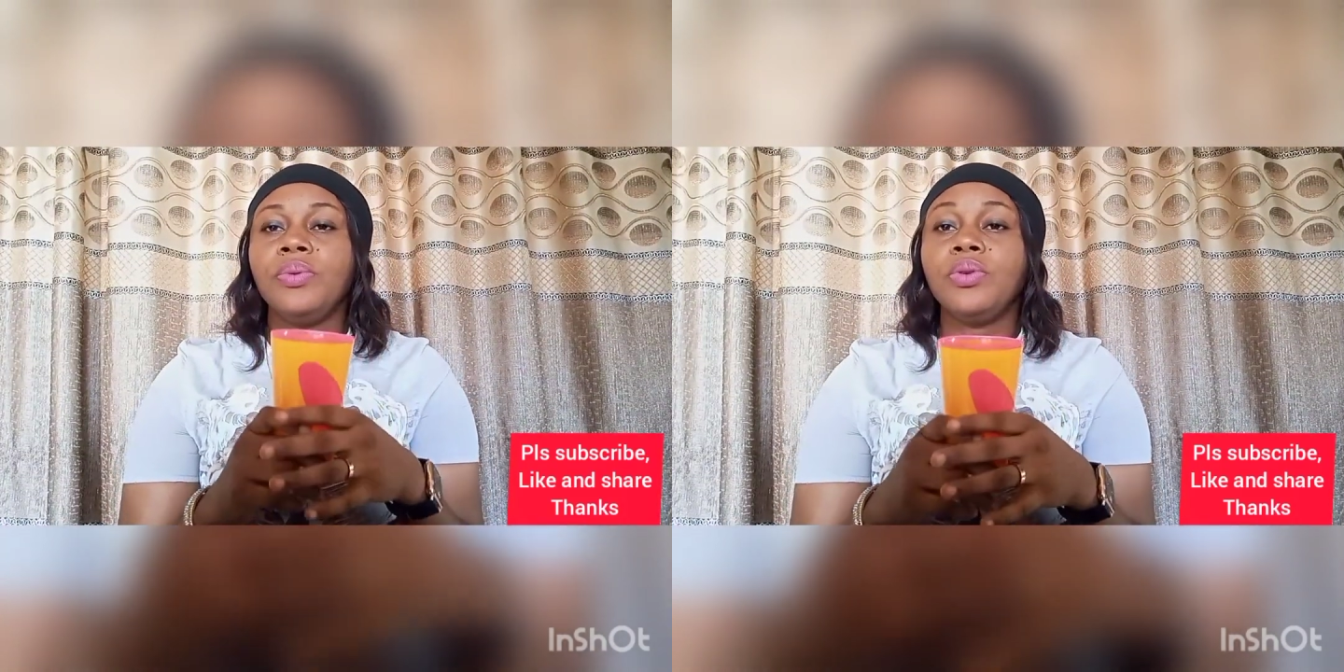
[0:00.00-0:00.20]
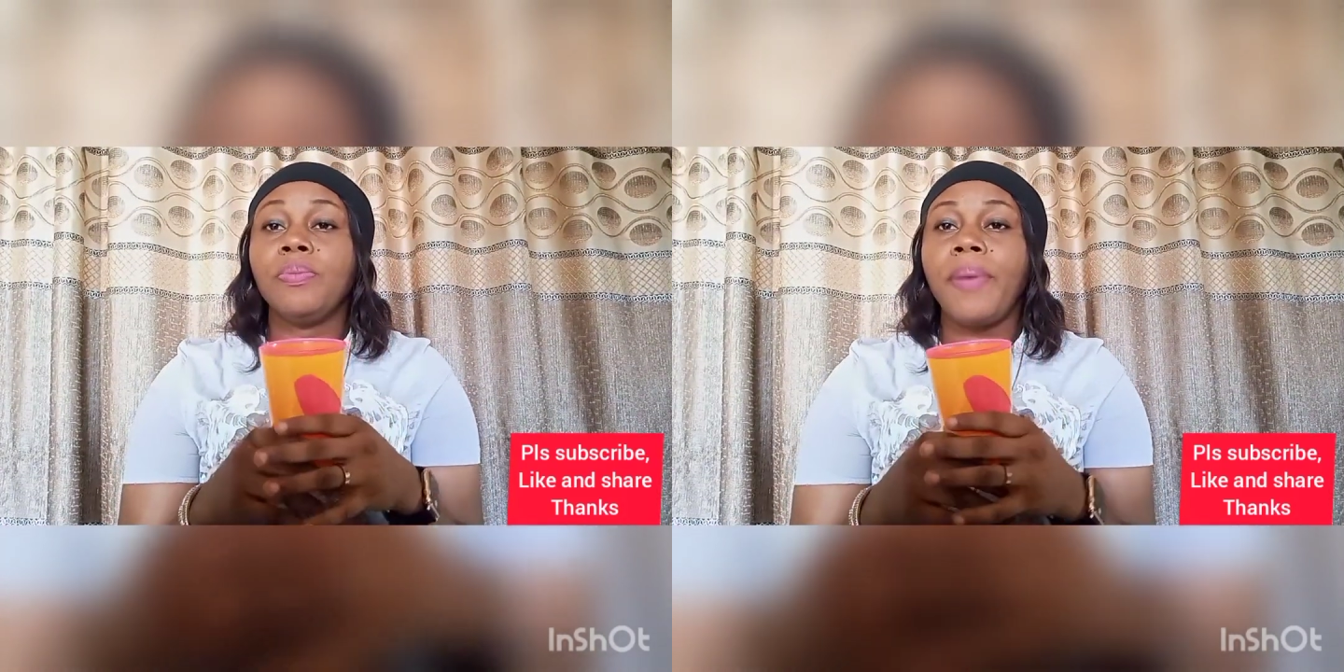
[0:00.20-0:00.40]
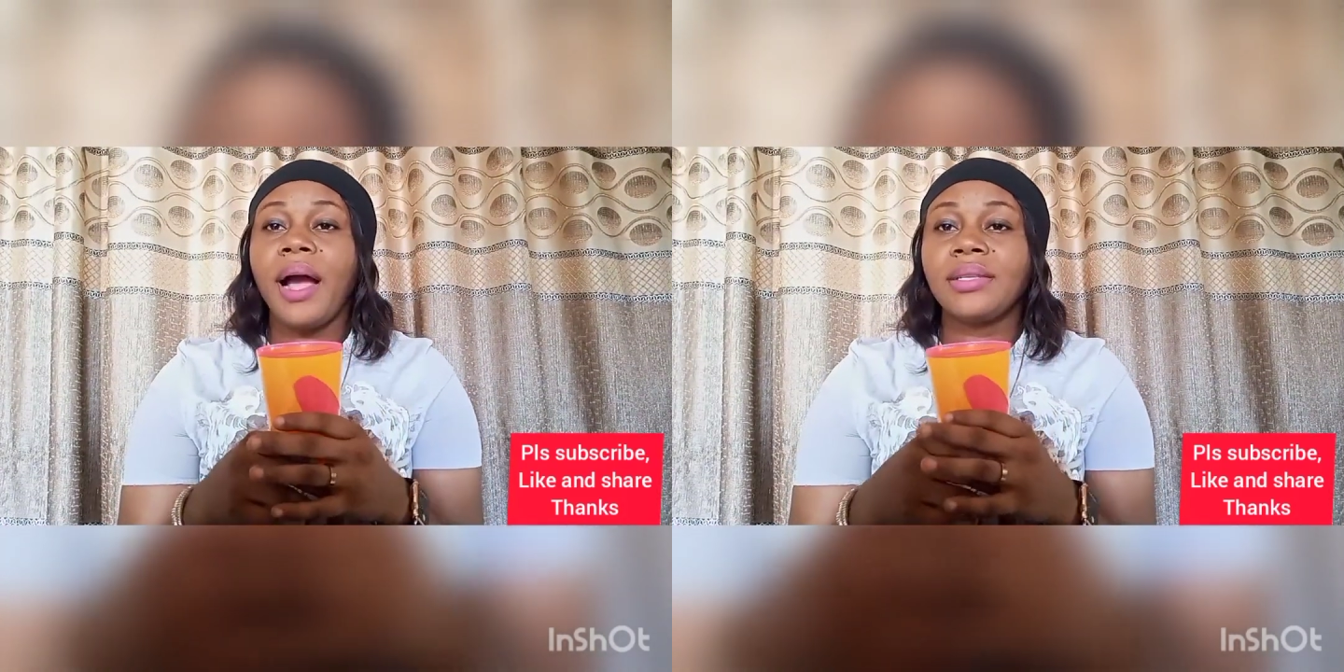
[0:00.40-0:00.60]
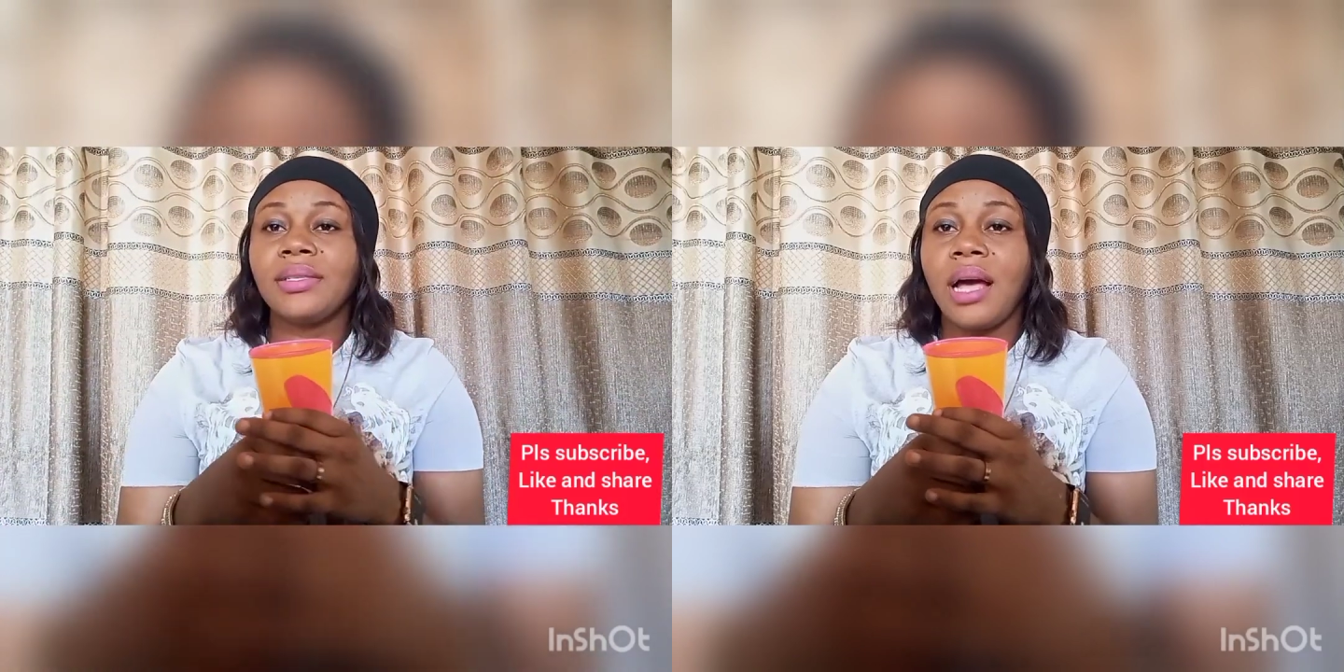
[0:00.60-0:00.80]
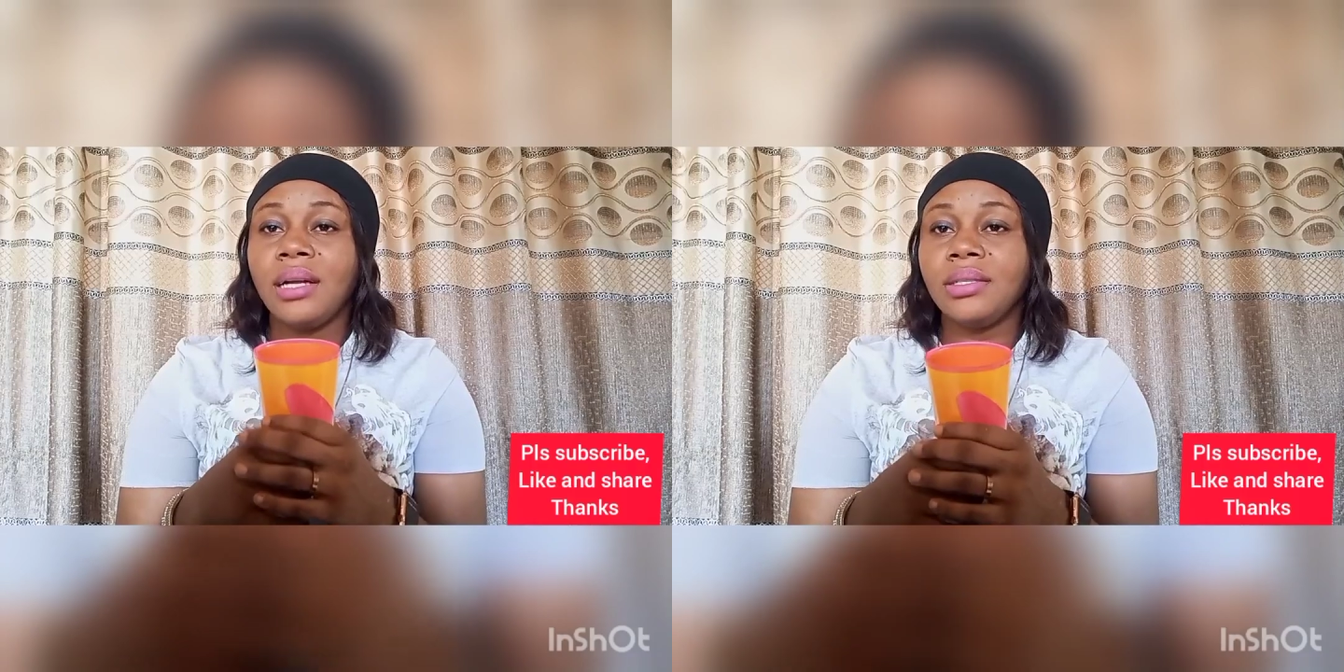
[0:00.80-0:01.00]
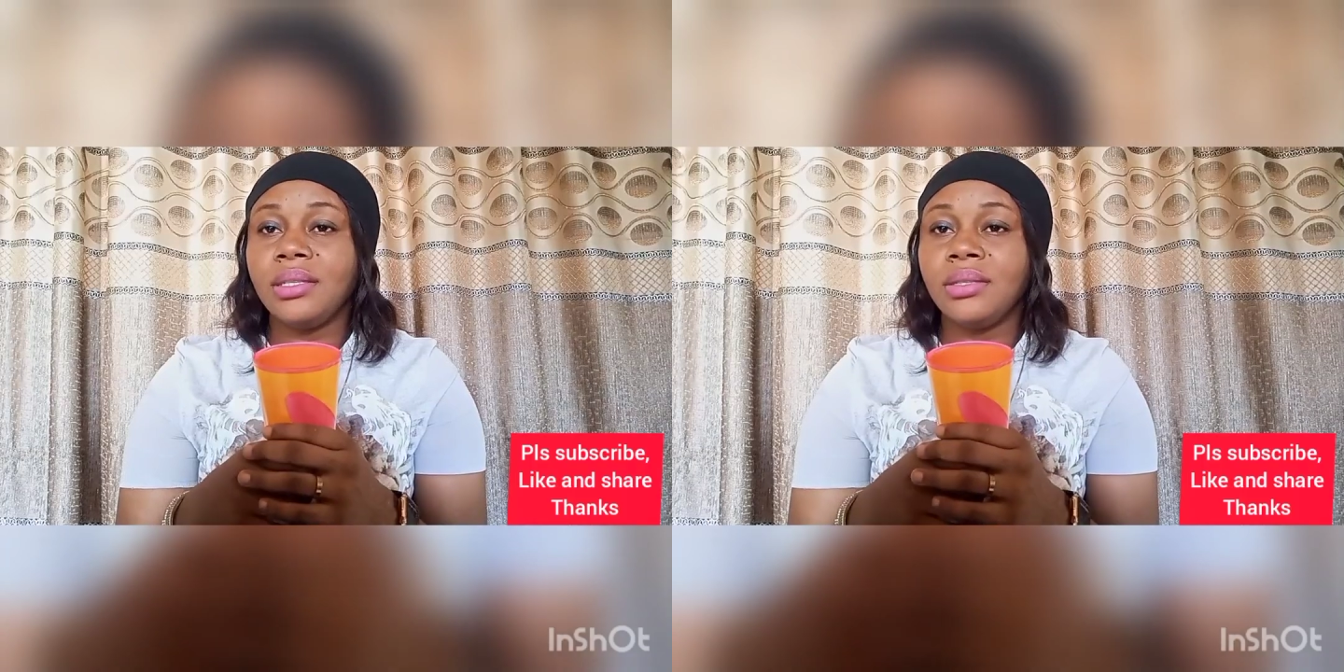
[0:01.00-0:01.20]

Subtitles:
you pack sand.